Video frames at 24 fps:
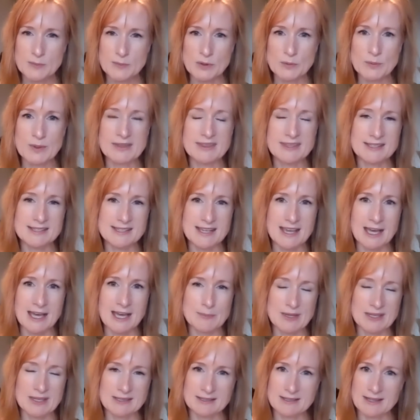But when this
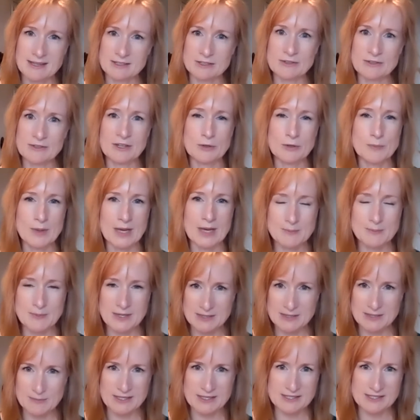happened under the
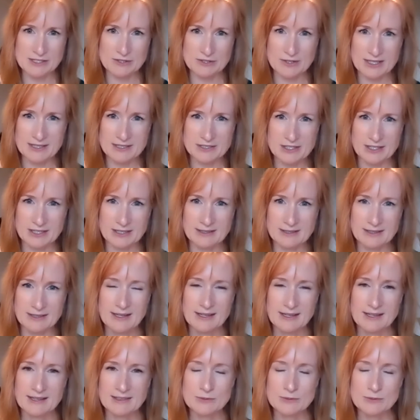Obama administration,